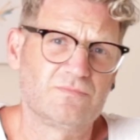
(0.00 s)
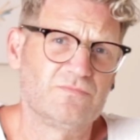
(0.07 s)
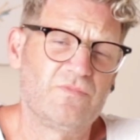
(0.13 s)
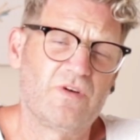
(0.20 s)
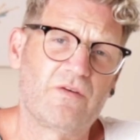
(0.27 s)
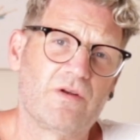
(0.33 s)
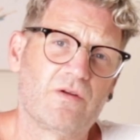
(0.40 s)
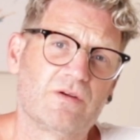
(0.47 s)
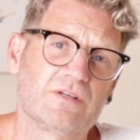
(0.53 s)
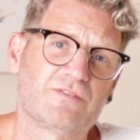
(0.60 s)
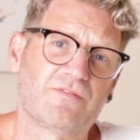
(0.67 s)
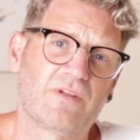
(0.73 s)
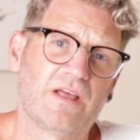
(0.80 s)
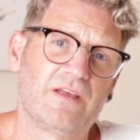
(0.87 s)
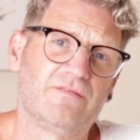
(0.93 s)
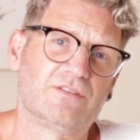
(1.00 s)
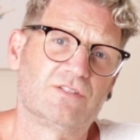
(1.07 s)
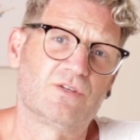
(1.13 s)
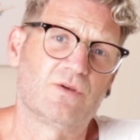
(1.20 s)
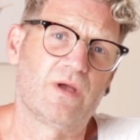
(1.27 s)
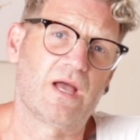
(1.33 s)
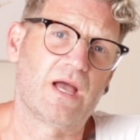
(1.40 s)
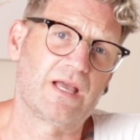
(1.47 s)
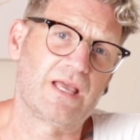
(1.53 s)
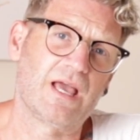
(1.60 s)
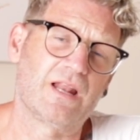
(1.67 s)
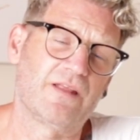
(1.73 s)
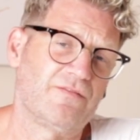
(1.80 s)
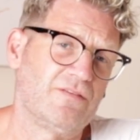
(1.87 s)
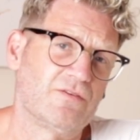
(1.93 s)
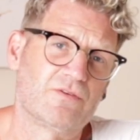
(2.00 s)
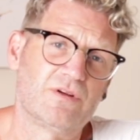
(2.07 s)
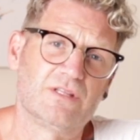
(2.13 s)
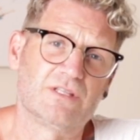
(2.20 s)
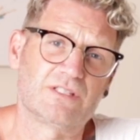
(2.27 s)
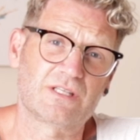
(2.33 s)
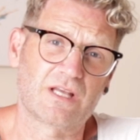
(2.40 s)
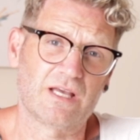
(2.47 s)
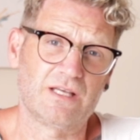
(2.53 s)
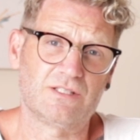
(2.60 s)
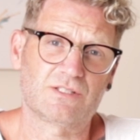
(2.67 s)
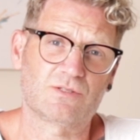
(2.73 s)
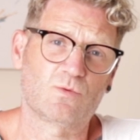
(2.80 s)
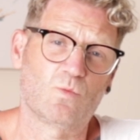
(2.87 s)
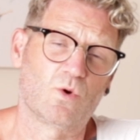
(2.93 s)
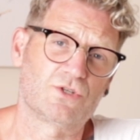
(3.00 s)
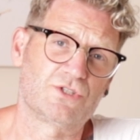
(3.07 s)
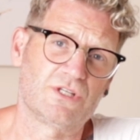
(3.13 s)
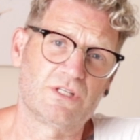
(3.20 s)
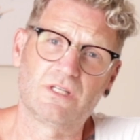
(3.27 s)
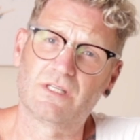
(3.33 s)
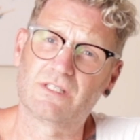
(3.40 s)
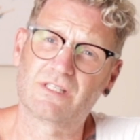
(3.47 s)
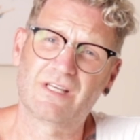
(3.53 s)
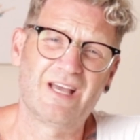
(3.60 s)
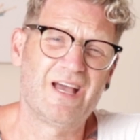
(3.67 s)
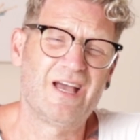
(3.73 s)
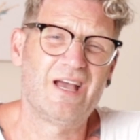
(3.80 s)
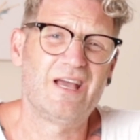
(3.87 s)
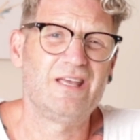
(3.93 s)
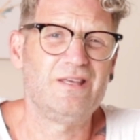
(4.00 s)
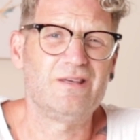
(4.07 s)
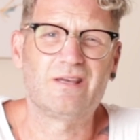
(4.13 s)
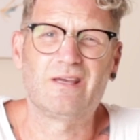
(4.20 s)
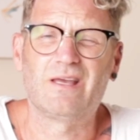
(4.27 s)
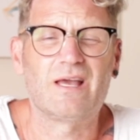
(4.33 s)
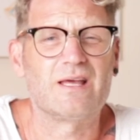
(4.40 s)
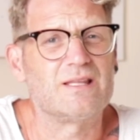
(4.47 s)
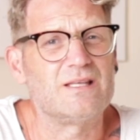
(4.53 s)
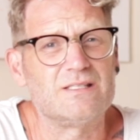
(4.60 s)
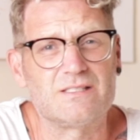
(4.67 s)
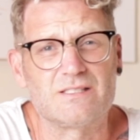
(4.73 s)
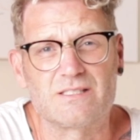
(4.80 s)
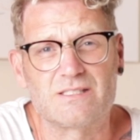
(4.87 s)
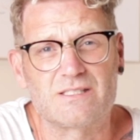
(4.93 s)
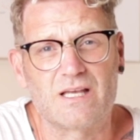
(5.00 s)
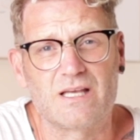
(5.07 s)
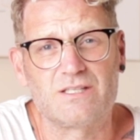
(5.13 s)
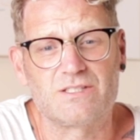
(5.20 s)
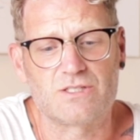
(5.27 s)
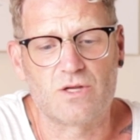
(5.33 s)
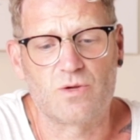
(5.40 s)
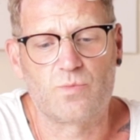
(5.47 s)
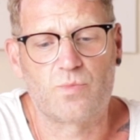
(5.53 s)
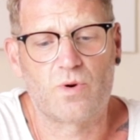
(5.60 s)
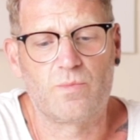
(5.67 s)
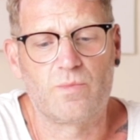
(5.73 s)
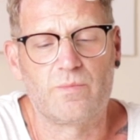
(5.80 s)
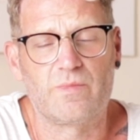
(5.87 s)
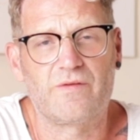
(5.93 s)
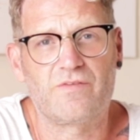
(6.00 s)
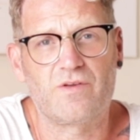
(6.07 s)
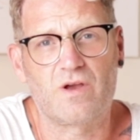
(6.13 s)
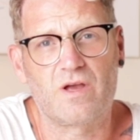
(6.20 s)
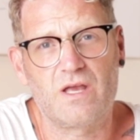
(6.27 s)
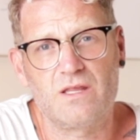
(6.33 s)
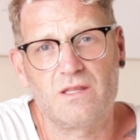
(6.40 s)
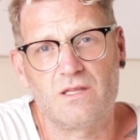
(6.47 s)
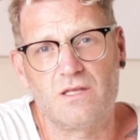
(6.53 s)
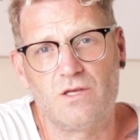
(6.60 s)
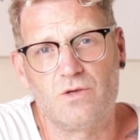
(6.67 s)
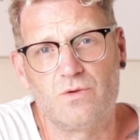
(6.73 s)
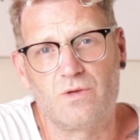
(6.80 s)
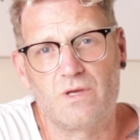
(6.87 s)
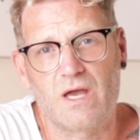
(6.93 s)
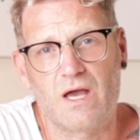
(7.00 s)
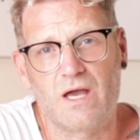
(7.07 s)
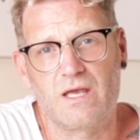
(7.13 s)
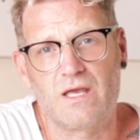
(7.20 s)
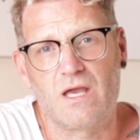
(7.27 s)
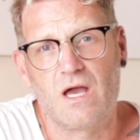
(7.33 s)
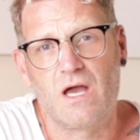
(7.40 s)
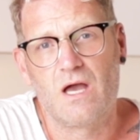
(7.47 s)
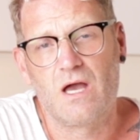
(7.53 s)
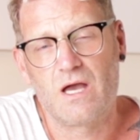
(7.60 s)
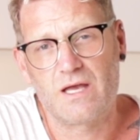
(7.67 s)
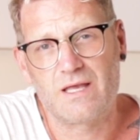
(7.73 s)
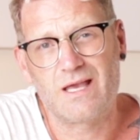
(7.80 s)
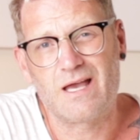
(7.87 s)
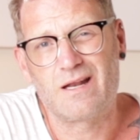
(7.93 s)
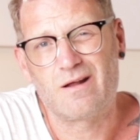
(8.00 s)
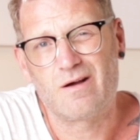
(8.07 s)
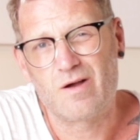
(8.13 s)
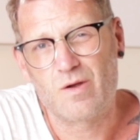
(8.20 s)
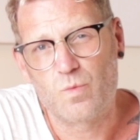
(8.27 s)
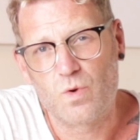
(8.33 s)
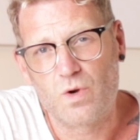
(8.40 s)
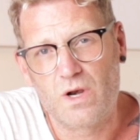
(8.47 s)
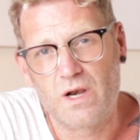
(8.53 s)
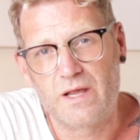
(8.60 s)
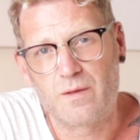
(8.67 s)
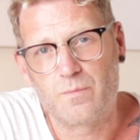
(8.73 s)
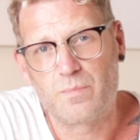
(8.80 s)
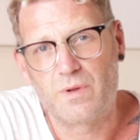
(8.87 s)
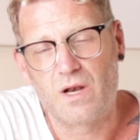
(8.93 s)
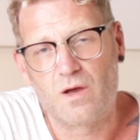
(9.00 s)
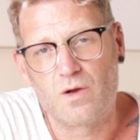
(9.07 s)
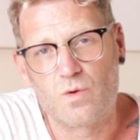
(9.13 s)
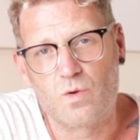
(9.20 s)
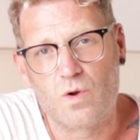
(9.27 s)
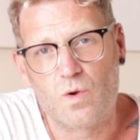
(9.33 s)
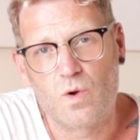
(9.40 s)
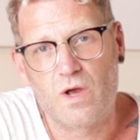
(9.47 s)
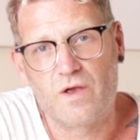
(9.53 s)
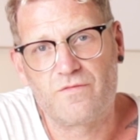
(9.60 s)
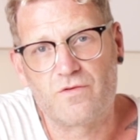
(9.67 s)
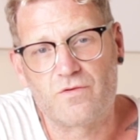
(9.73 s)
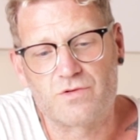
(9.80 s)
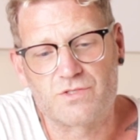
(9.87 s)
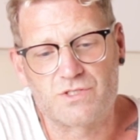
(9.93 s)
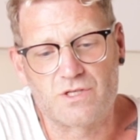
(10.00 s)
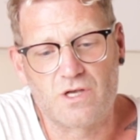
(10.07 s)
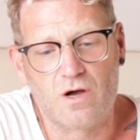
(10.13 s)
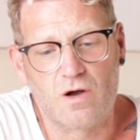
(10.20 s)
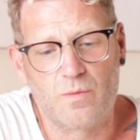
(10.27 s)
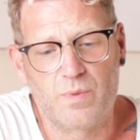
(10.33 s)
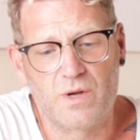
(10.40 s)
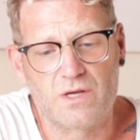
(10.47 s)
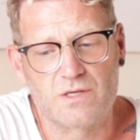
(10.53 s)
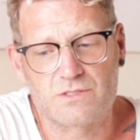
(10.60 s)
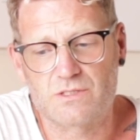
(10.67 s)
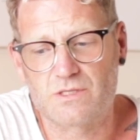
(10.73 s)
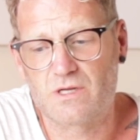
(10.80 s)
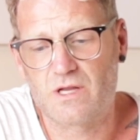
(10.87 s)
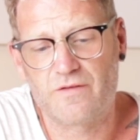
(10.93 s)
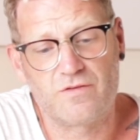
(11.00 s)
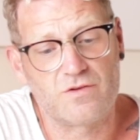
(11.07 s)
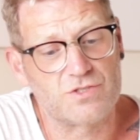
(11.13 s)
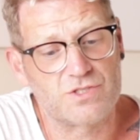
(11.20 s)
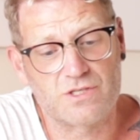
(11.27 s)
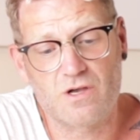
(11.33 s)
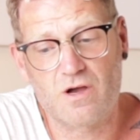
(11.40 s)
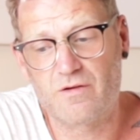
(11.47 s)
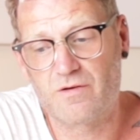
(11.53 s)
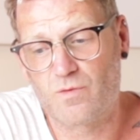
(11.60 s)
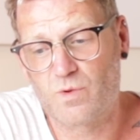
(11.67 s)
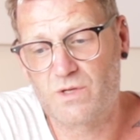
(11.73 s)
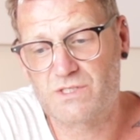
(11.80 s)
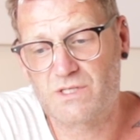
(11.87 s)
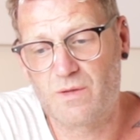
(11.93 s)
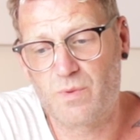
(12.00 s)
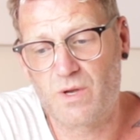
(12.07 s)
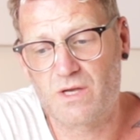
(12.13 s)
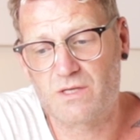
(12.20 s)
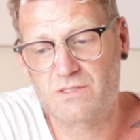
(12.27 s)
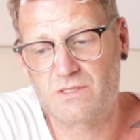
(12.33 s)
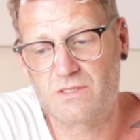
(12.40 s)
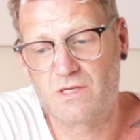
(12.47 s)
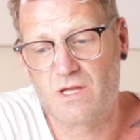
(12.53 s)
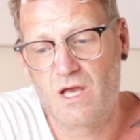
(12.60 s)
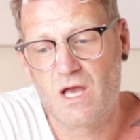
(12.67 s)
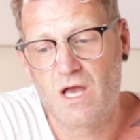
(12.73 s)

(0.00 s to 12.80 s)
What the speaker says: flavour to it. Again, if you're in the States watching this, you can get these in the States, no problem. If you're in the UK, again, I will link below. If you're a cigar person, if you're a cigar and a whiskey person